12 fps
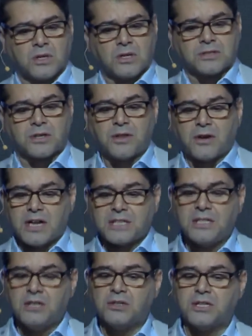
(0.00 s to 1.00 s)
So they're
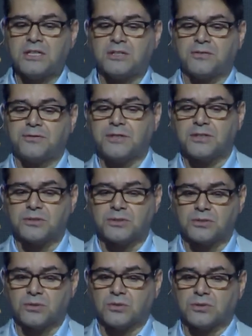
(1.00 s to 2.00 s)
actually looking to physical
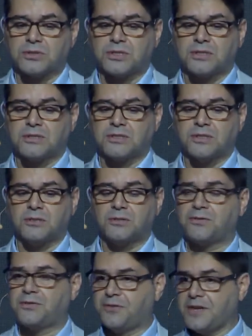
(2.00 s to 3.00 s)
stores to
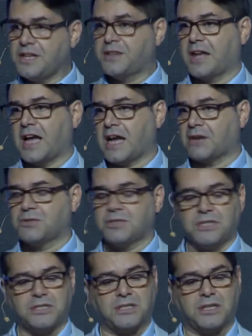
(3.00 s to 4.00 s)
feed that
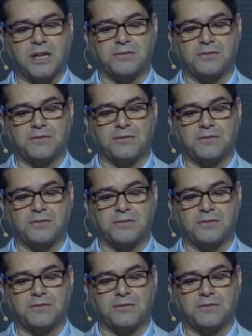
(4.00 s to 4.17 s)
acquisition and